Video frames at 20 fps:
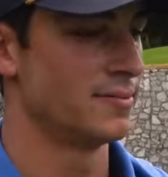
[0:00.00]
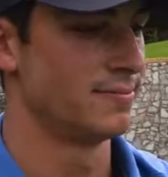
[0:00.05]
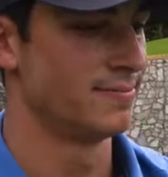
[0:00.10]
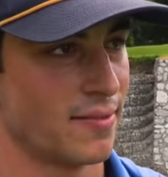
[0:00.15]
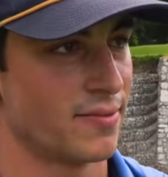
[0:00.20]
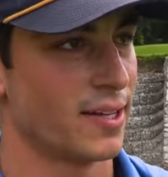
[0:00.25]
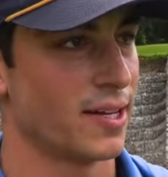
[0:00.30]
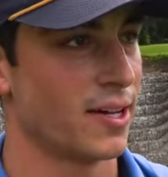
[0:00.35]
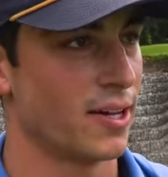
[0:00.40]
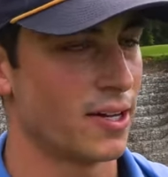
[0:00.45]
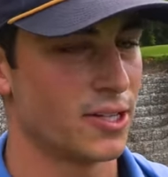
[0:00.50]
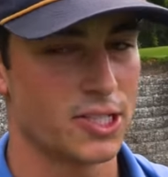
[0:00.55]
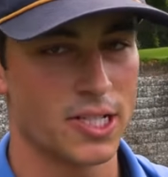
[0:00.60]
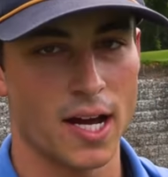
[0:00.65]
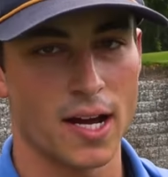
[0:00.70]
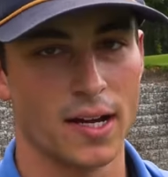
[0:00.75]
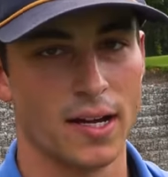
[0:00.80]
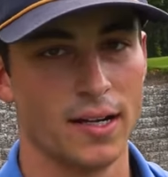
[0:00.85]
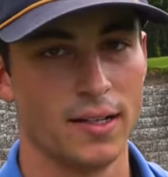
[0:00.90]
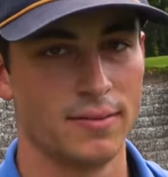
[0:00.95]
it's have to a good
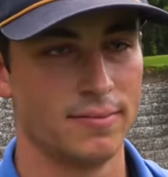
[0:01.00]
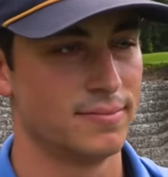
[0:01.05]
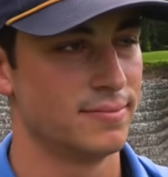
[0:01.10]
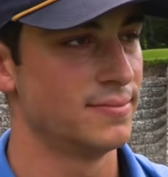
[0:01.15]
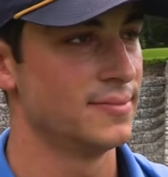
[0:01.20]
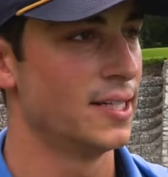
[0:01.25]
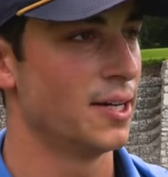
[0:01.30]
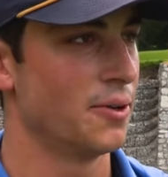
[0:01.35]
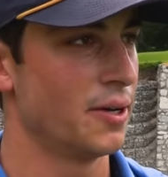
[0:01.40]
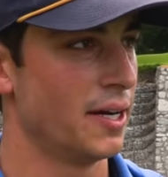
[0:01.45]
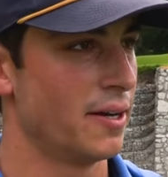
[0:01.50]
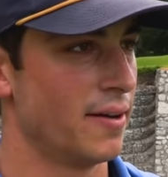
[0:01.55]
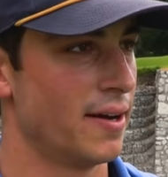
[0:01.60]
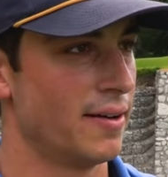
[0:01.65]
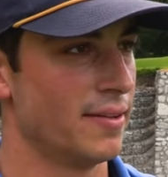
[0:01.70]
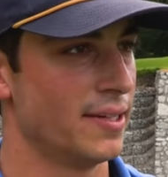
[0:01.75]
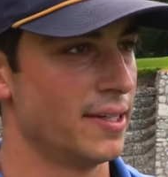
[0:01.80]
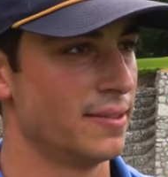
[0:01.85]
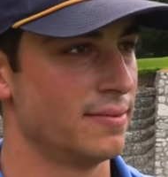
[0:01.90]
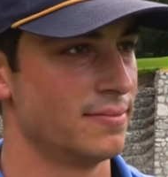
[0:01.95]
shot here. No way
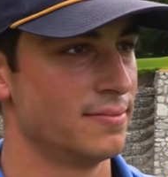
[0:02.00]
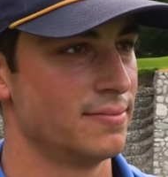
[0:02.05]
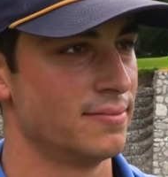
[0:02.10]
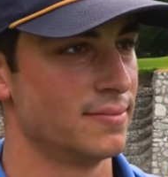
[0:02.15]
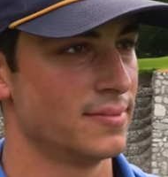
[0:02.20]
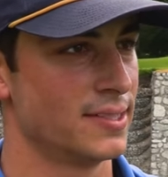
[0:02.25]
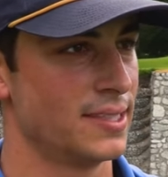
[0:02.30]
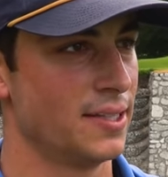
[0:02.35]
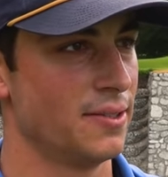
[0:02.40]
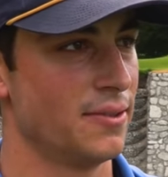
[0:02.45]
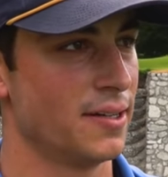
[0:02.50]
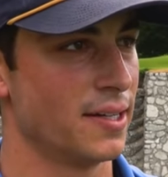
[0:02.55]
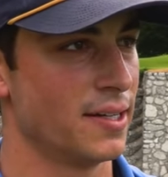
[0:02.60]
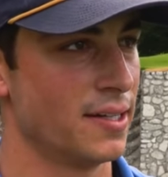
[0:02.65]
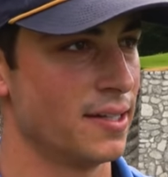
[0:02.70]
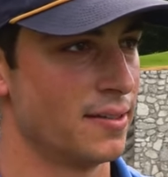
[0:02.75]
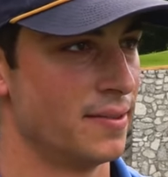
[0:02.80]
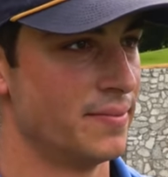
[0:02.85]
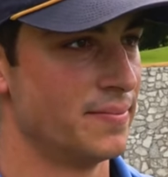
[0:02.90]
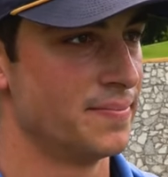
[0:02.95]
around it. Let's see what we can
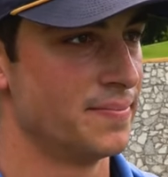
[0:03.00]
do.